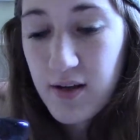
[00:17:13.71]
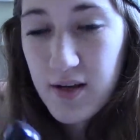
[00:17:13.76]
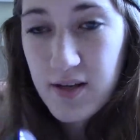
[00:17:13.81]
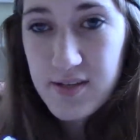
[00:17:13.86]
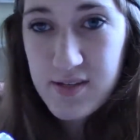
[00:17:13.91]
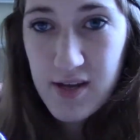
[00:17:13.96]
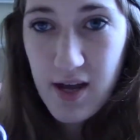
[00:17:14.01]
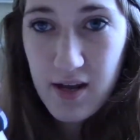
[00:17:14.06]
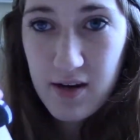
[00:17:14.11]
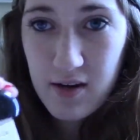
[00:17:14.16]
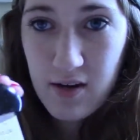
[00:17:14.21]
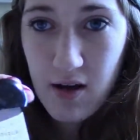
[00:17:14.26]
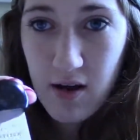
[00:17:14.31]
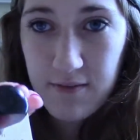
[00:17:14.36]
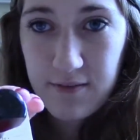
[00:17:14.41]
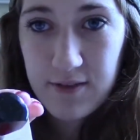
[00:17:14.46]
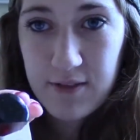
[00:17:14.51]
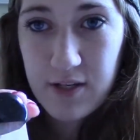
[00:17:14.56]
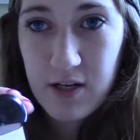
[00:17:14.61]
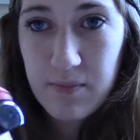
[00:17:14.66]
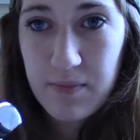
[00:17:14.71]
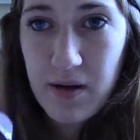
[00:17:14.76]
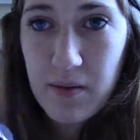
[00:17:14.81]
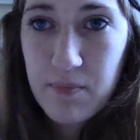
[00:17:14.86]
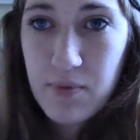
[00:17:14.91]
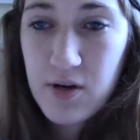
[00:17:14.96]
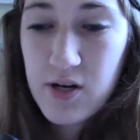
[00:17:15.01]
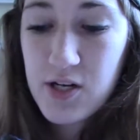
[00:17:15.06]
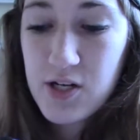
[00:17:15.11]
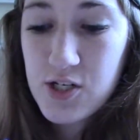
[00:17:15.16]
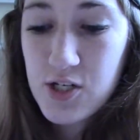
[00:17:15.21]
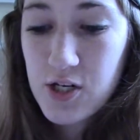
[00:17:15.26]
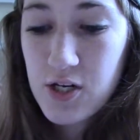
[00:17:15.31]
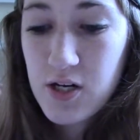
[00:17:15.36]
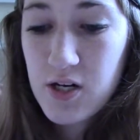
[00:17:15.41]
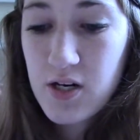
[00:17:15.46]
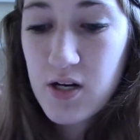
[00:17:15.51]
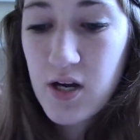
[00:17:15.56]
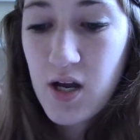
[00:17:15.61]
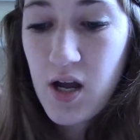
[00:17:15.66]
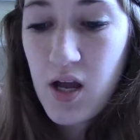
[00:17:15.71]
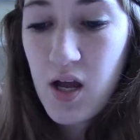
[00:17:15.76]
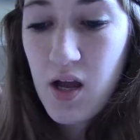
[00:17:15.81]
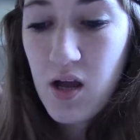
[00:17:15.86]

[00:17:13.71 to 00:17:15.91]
It's kind of covered there, but I'm pretty sure